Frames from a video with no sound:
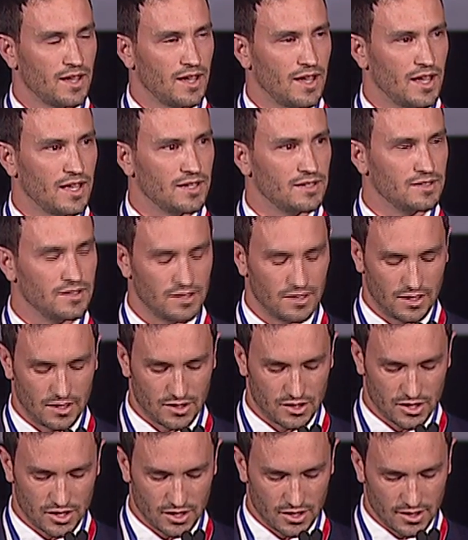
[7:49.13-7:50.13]
And
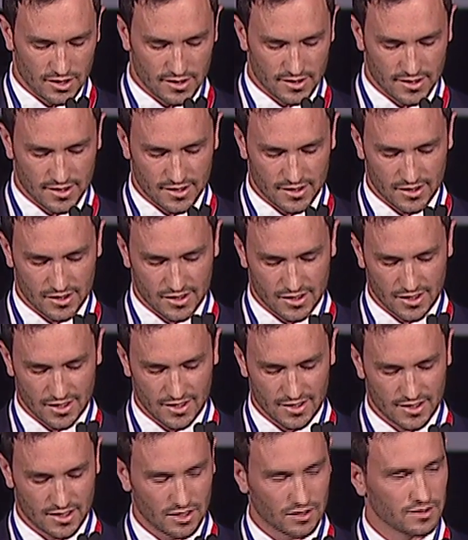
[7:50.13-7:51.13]
she
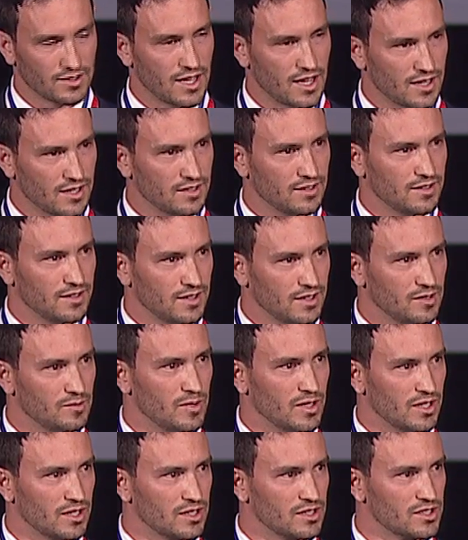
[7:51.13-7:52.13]
instilled that in
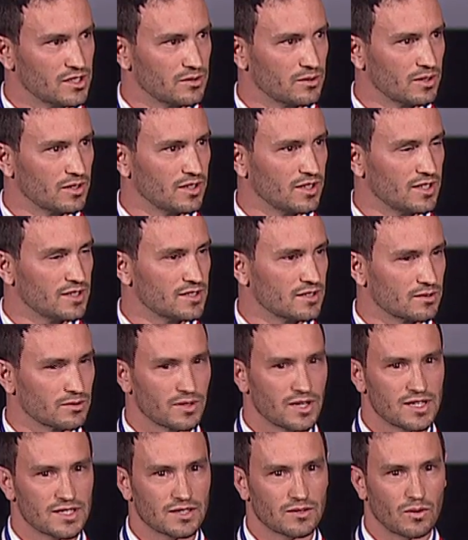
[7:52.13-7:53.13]
me, and she really is the
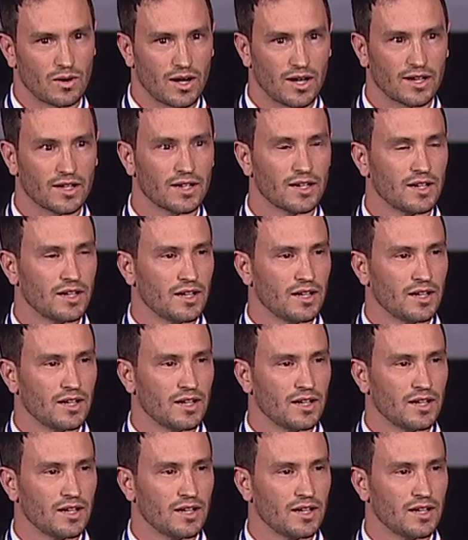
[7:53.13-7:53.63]
reason why